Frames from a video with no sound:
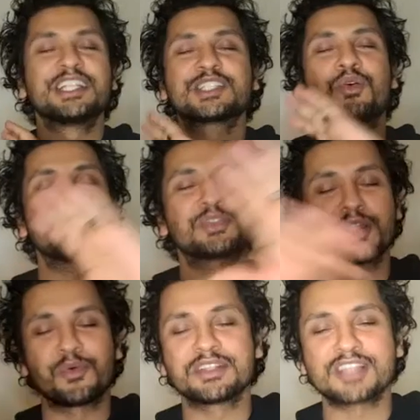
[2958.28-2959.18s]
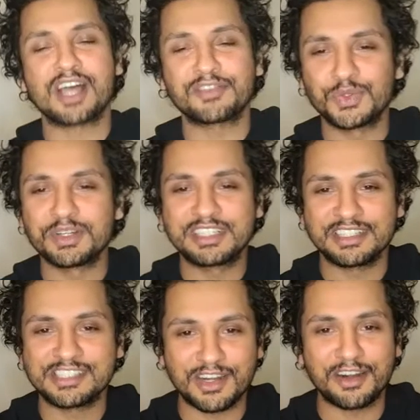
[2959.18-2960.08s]
2021's off to a good
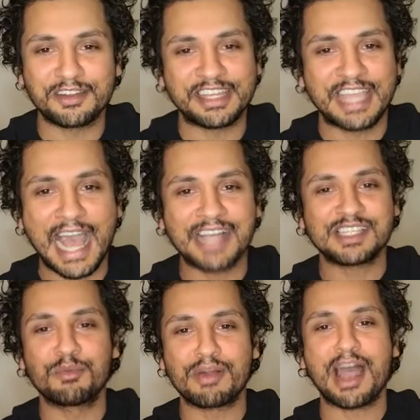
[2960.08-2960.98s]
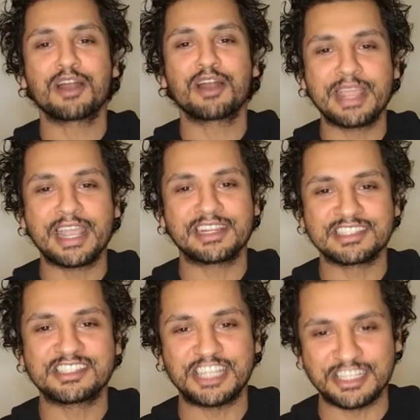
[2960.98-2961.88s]
start. They cast a brown man as
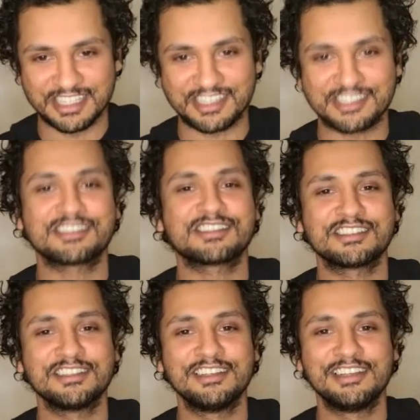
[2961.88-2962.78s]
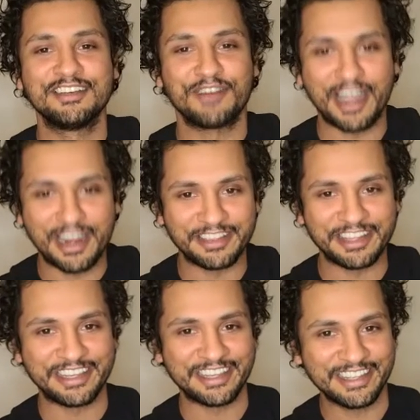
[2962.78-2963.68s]
Jesus.
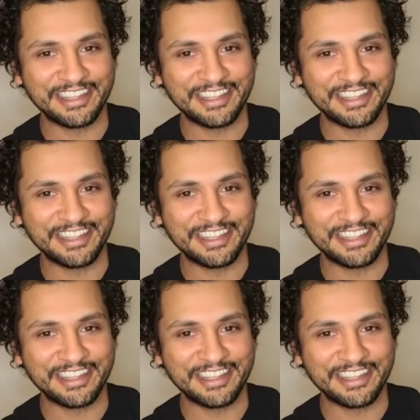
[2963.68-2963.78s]
Finally.